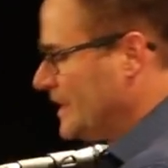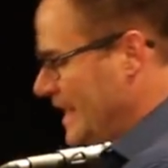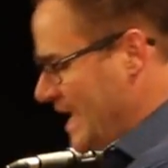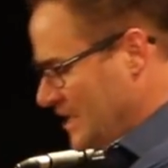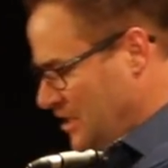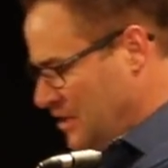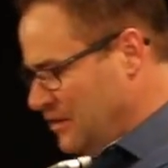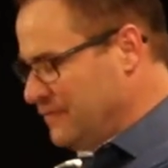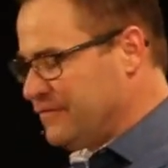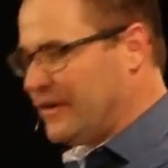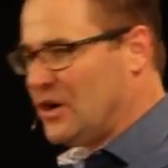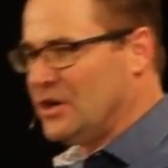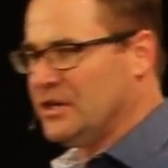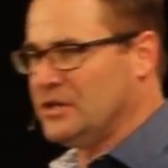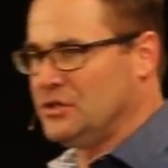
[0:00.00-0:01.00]
let
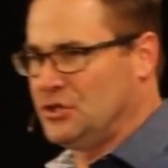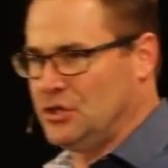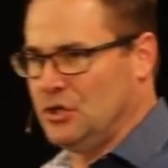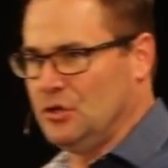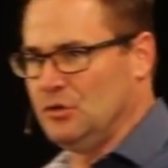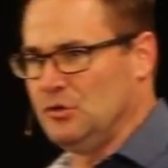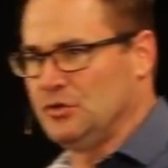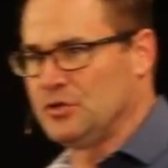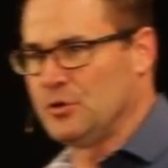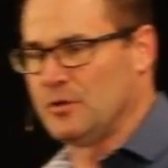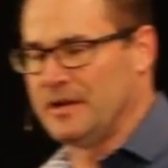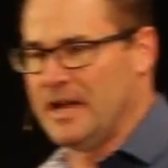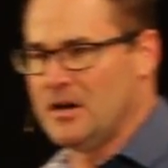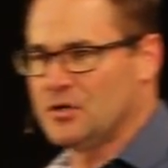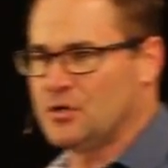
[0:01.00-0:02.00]
converted Jews who
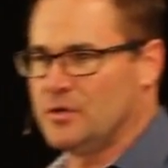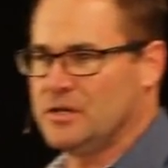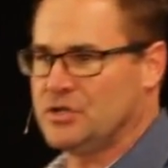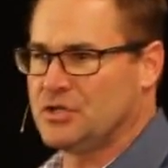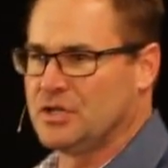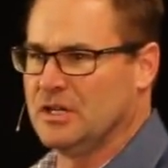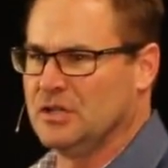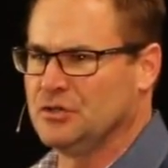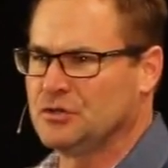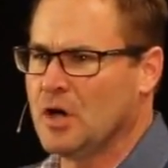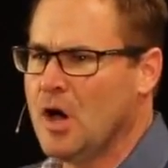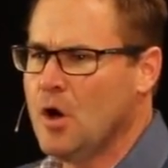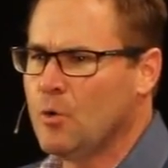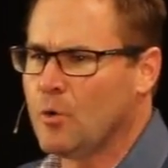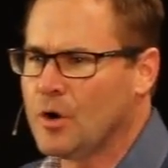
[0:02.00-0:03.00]
are now Christians
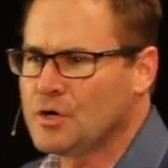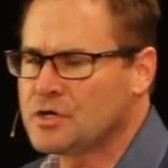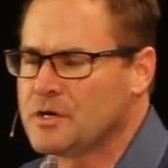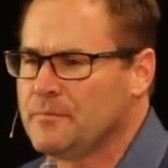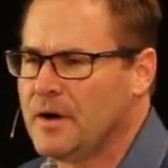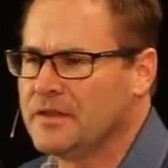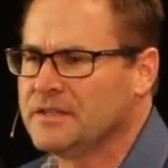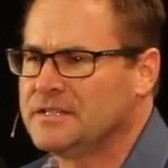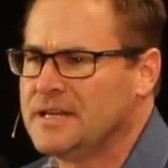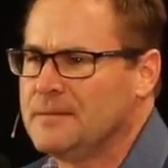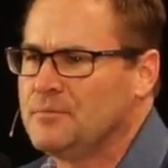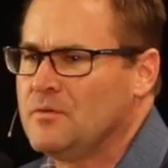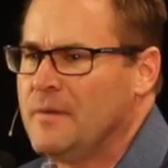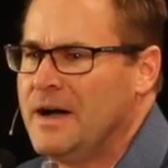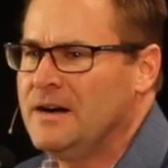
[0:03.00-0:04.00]
worship on the
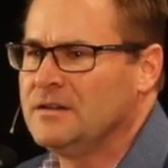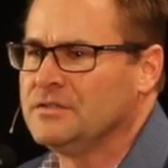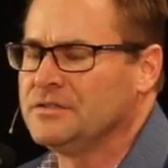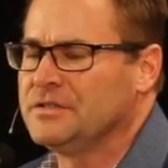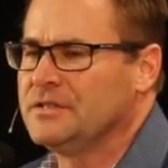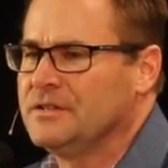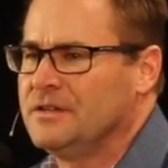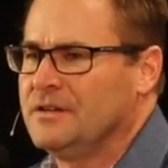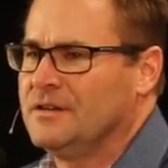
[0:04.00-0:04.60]
Temple Mount?